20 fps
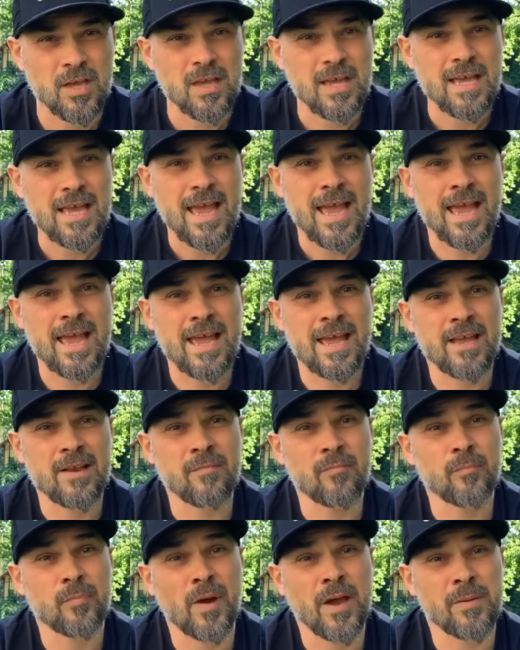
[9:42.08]
And
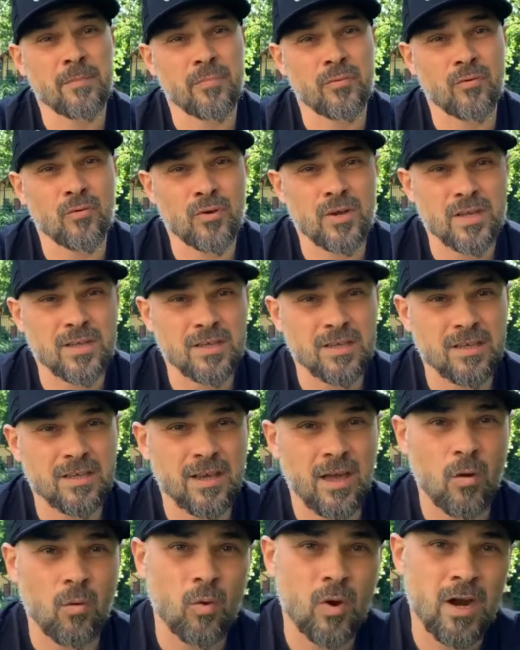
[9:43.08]
by bringing
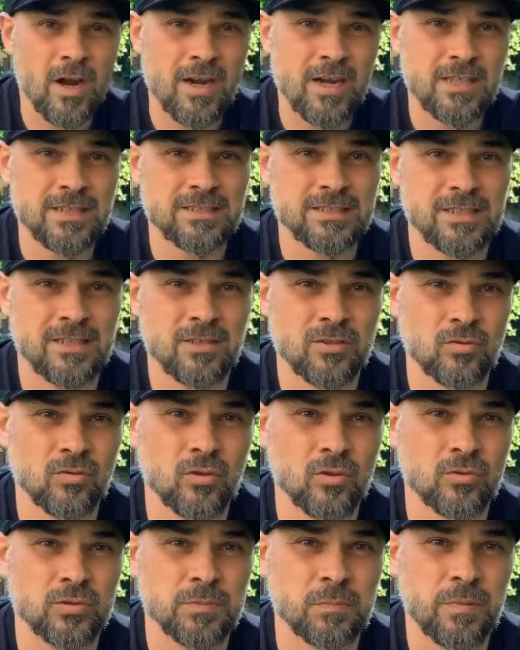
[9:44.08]
awareness into
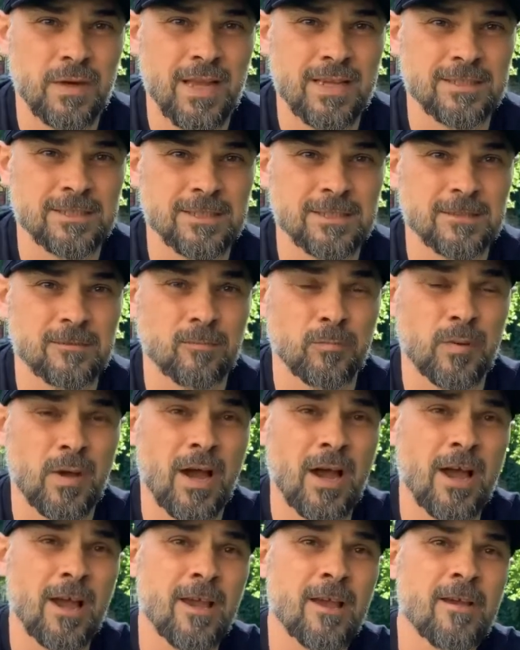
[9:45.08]
those places,
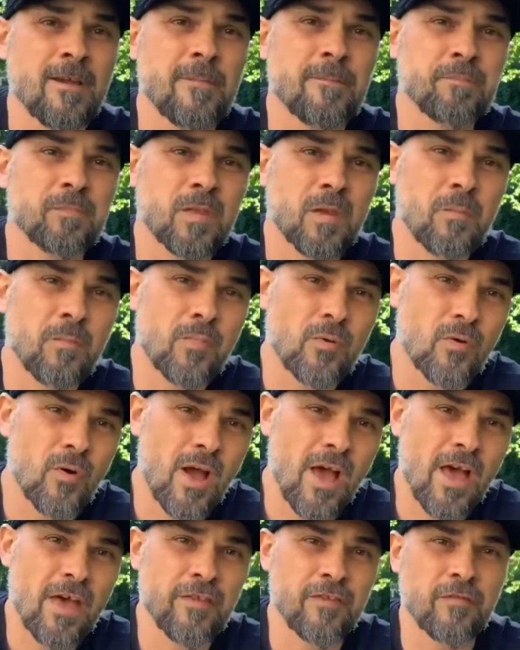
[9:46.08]
by
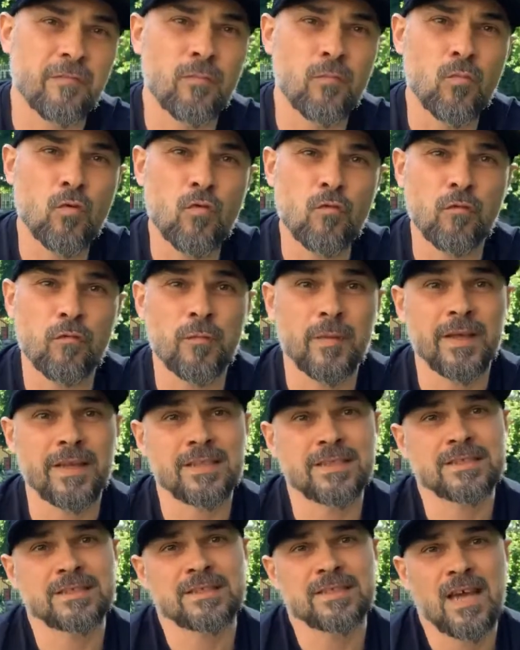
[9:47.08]
breath,
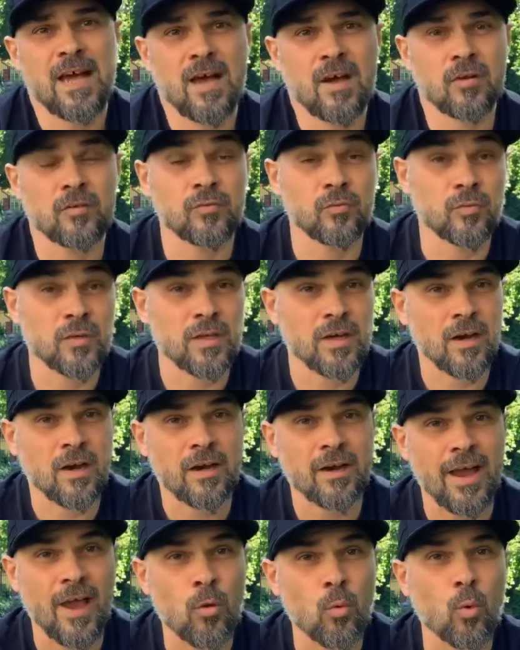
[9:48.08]
movement, sound, we
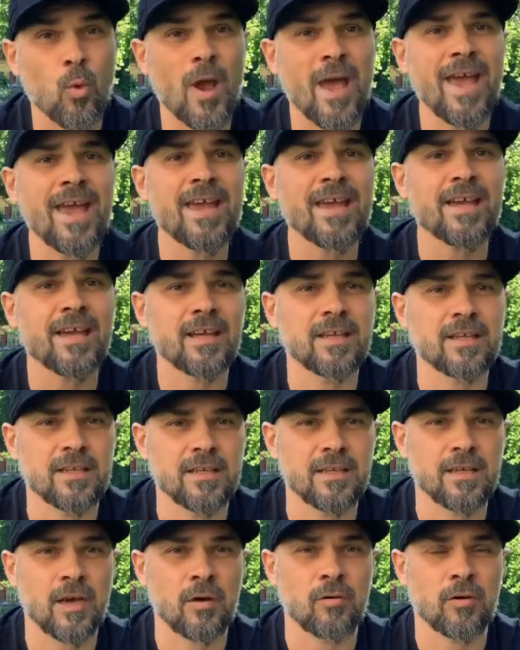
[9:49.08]
are
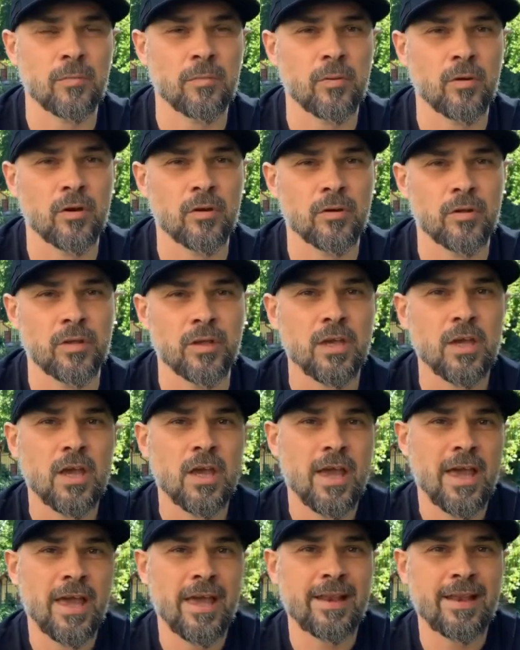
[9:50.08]
awakening our body
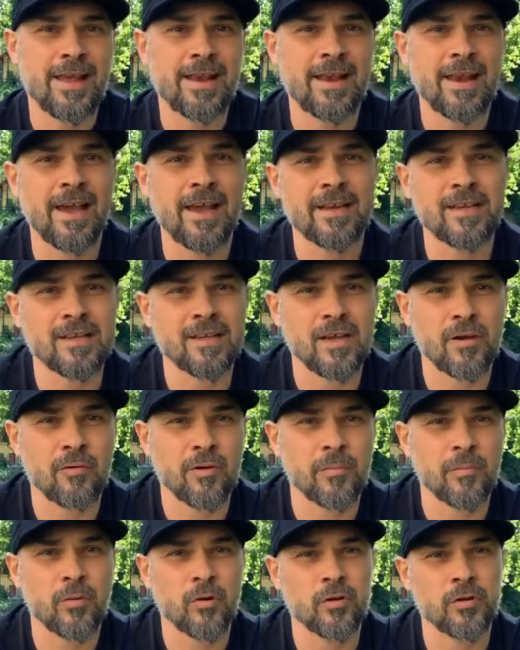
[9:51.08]
and aligning
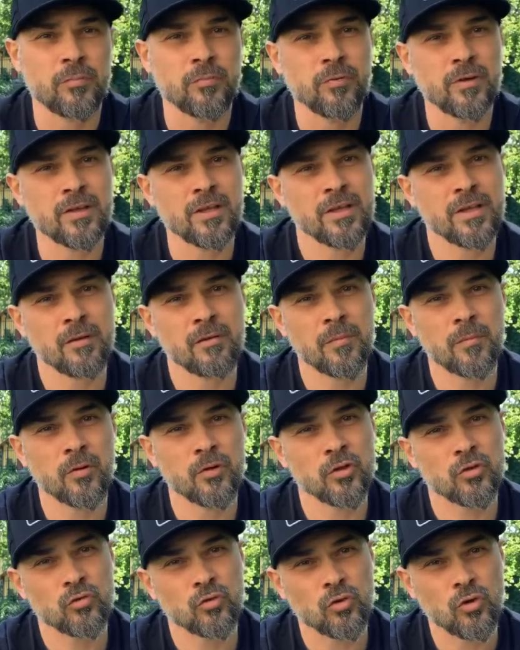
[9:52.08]
our body, bringing our
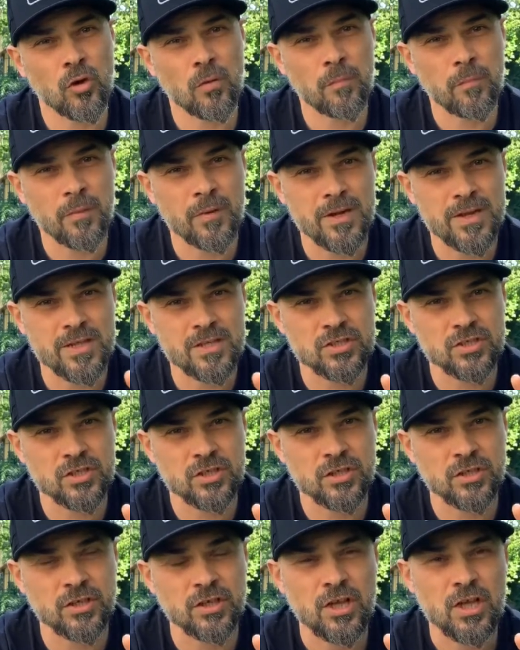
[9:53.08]
body to
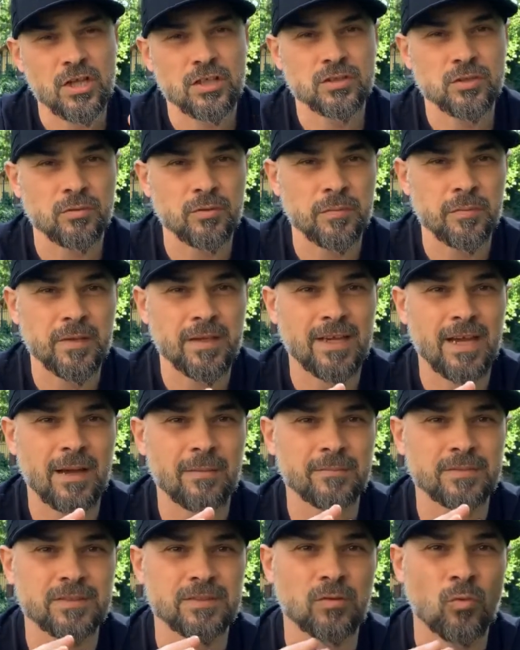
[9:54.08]
completion, so it
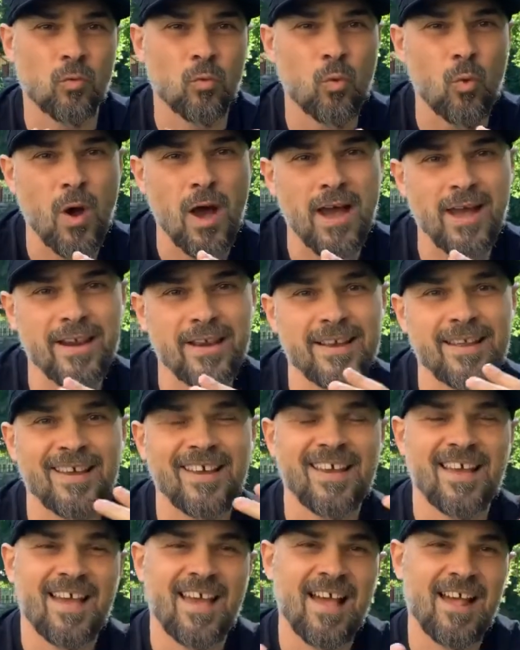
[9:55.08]
becomes one
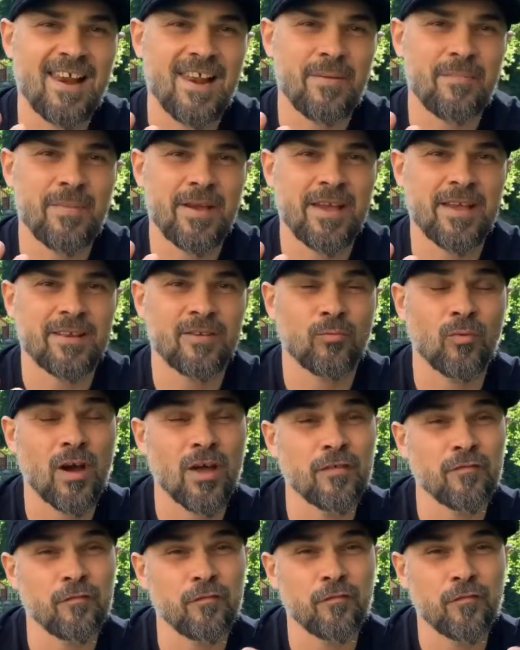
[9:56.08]
element,
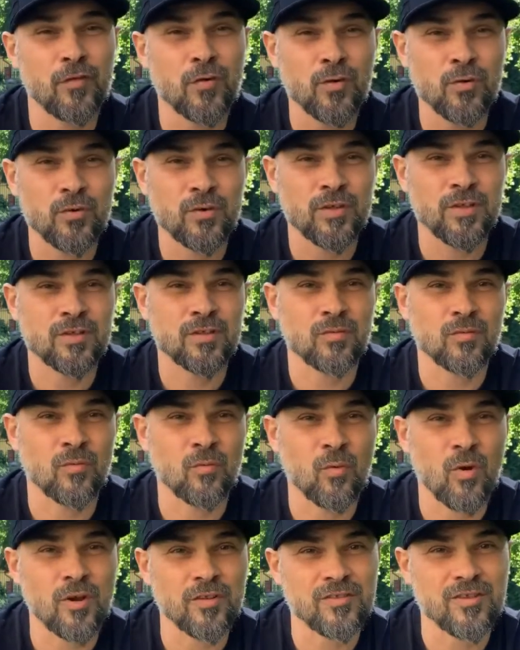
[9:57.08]
one fluid,
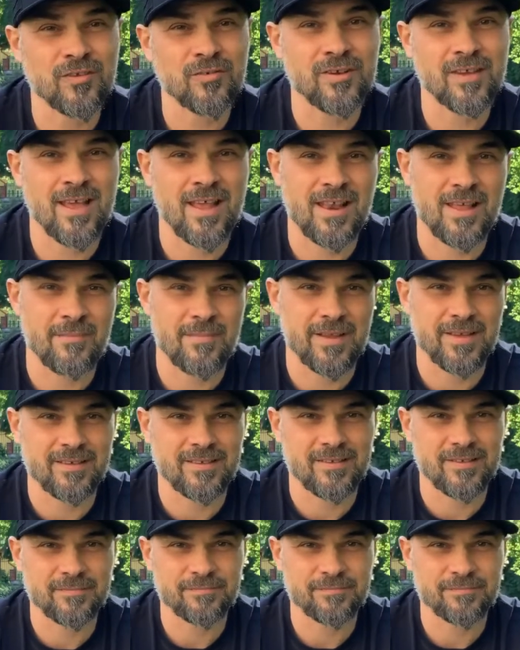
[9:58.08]
watery element.